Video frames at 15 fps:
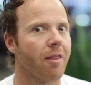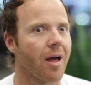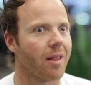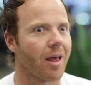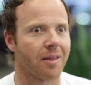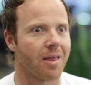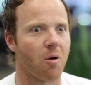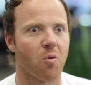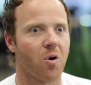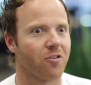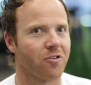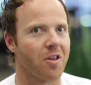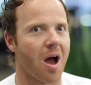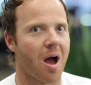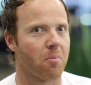That
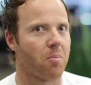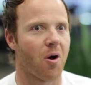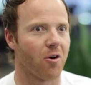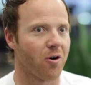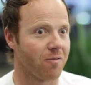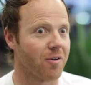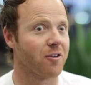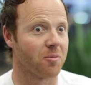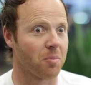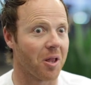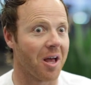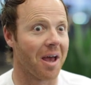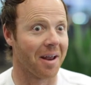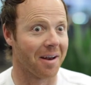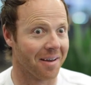was not part of his
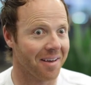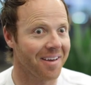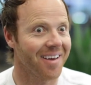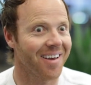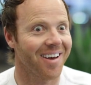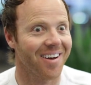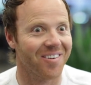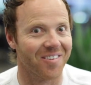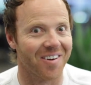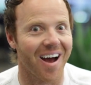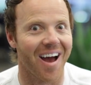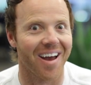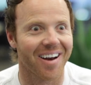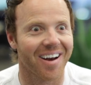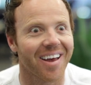plan, right?